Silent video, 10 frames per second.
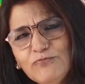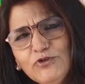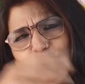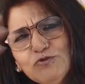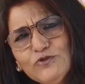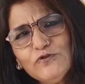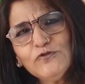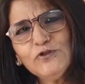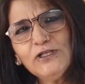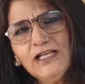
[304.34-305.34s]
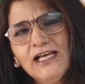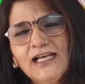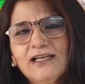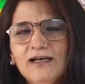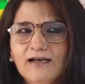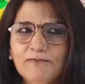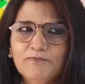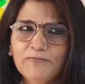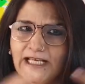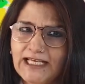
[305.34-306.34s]
beautiful
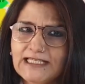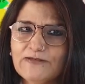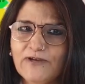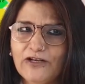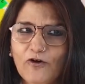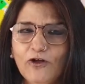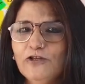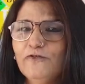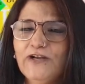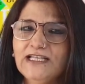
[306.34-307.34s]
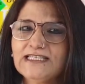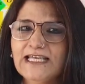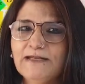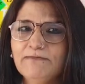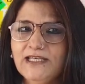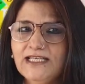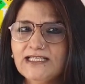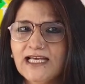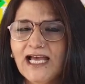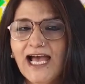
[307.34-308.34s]
place where all the friends can
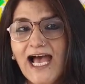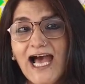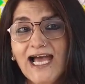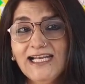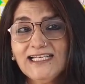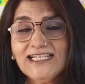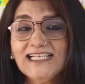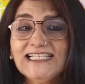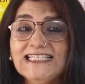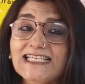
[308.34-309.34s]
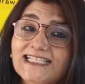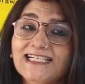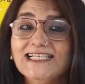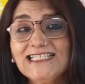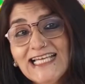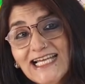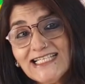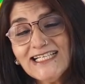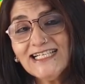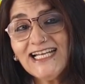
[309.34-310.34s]
meet and chitter,
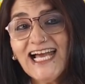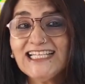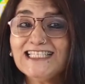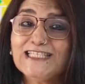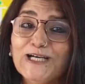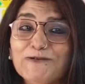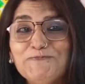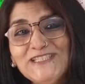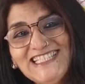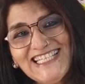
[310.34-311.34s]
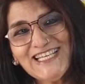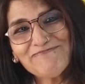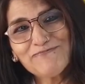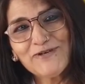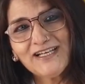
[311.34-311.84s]
chatter and chirp and cheep.